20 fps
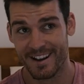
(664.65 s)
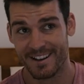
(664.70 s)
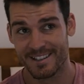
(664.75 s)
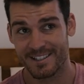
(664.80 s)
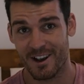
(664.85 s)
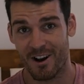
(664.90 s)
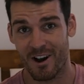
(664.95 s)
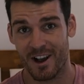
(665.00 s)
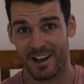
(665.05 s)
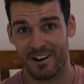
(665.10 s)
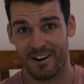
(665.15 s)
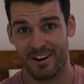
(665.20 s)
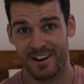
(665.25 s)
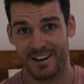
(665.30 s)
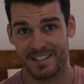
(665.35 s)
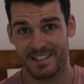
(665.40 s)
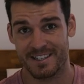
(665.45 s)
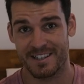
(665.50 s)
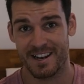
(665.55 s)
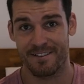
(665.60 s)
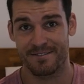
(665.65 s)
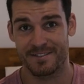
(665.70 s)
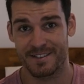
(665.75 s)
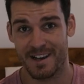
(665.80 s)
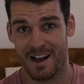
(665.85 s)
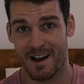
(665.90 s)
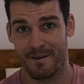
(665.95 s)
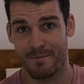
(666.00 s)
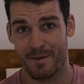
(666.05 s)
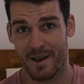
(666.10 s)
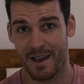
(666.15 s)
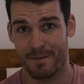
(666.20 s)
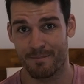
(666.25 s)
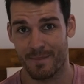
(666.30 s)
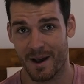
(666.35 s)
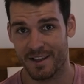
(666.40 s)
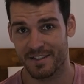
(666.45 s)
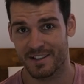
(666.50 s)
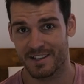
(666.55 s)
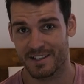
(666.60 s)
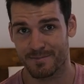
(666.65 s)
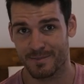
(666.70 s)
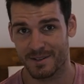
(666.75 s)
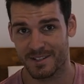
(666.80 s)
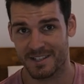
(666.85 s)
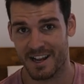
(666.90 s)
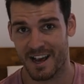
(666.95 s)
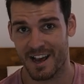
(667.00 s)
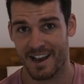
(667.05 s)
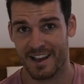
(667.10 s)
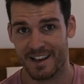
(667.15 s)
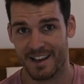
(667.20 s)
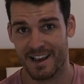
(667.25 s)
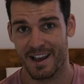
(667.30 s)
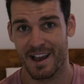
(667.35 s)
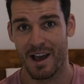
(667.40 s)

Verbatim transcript: So I kind of stuffed up and made this mistake,